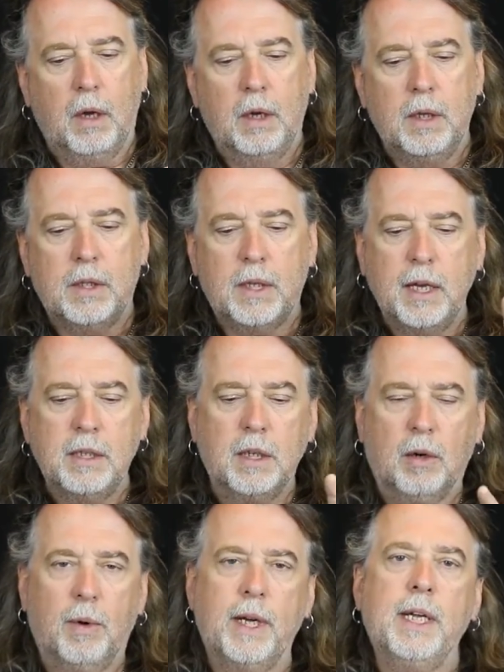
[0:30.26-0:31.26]
It says it
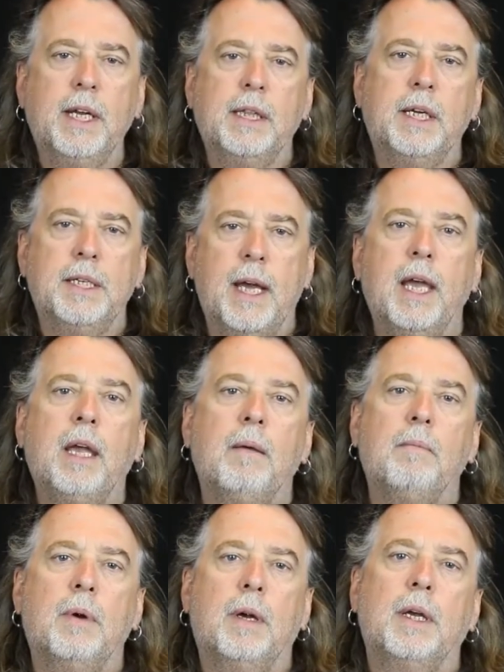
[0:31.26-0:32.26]
already in the name.